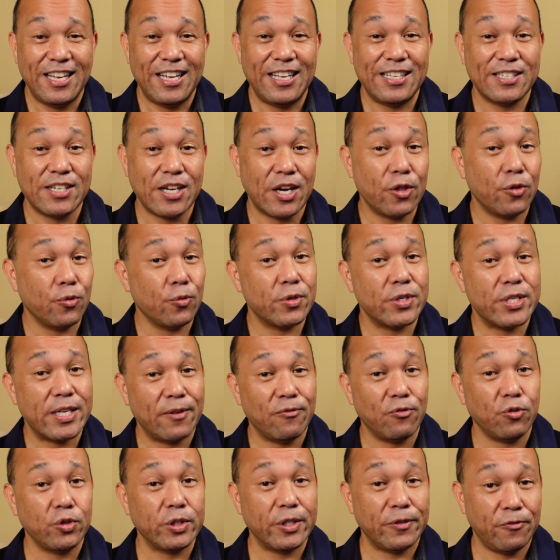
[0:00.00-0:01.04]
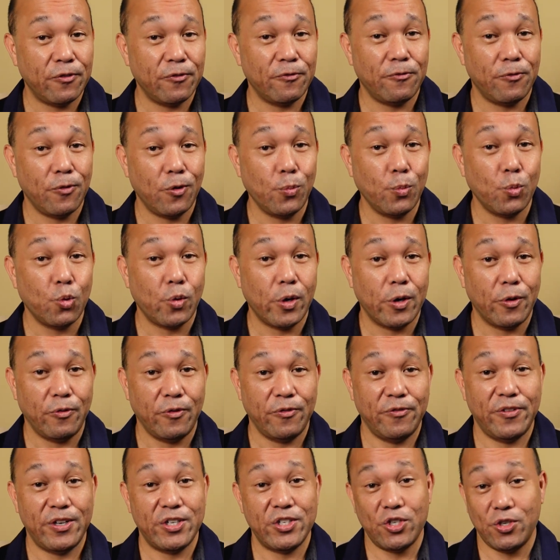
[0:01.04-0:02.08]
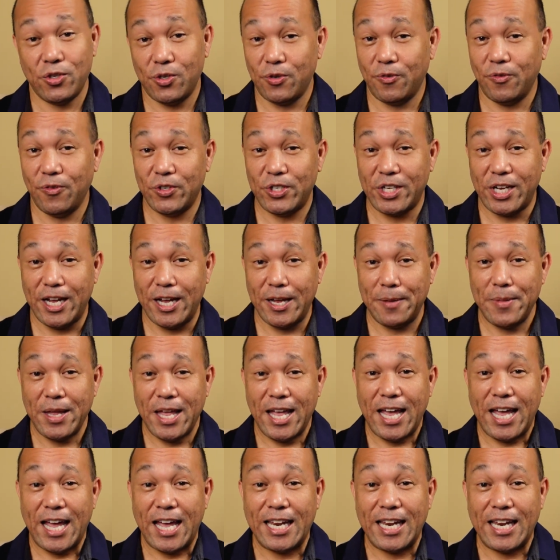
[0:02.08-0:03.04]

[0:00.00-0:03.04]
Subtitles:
It's gone through several different firmware revisions over time,